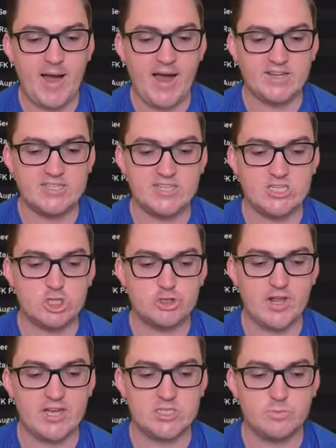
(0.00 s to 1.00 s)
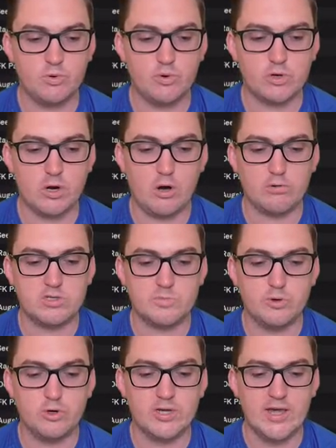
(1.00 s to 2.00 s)
Partizan Strasbourg,
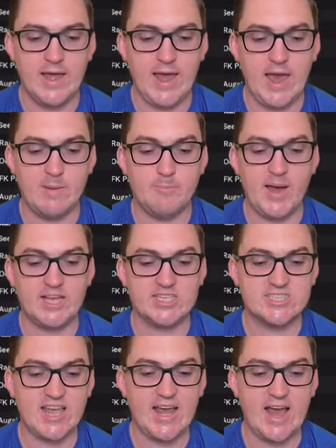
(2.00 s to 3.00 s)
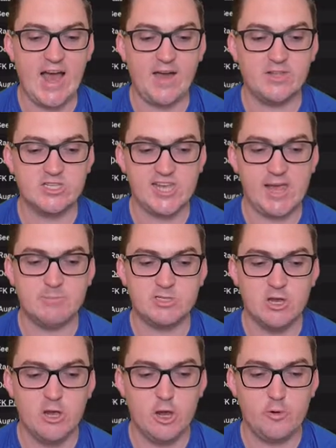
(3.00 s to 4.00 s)
Augsburg, and Marseille are the
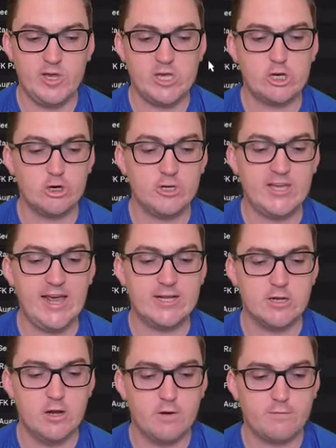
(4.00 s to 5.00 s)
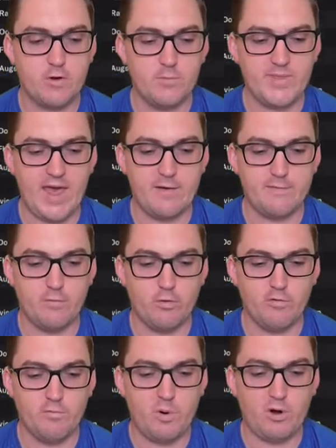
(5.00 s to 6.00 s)
teams who we could get from that
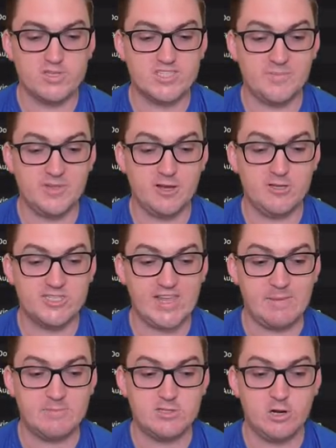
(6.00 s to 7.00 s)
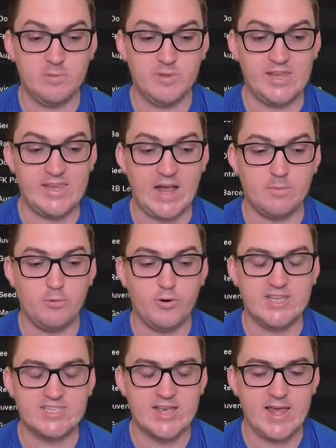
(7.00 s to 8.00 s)
fourth pot. Some of those teams, notably Young
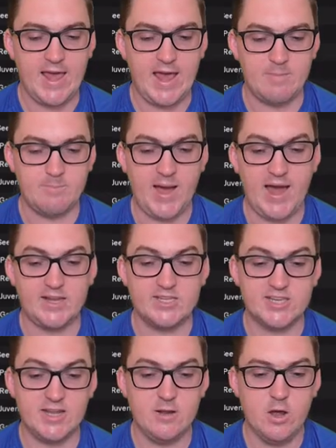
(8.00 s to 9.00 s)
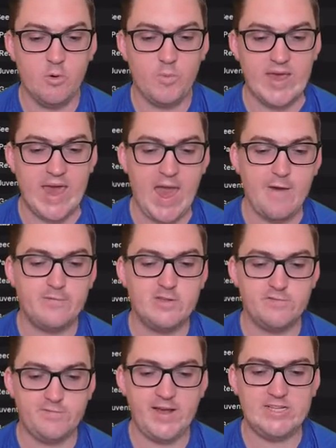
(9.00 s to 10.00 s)
Boys and Partizan, we have
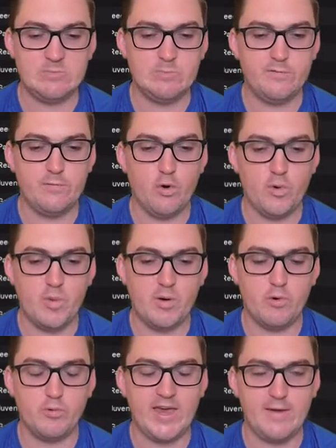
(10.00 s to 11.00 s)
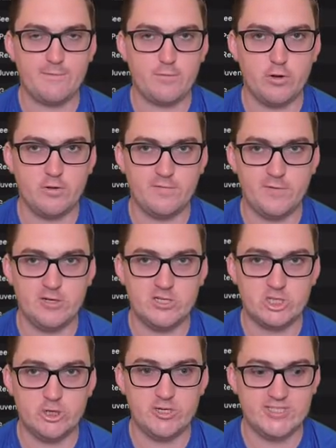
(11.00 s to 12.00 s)
defeated before, but we'll get through the
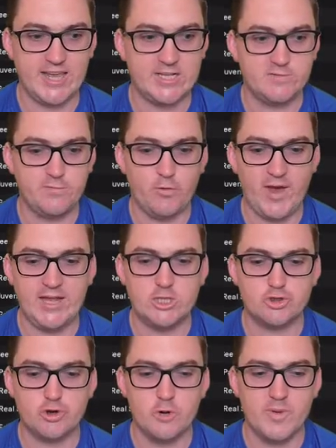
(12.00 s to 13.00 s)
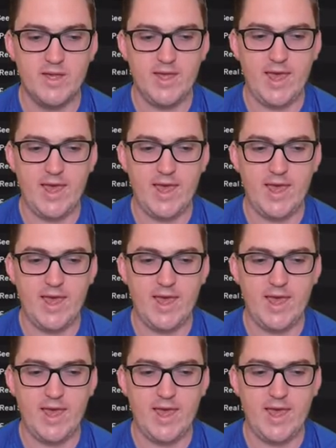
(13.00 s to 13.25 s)
first two seeds for each group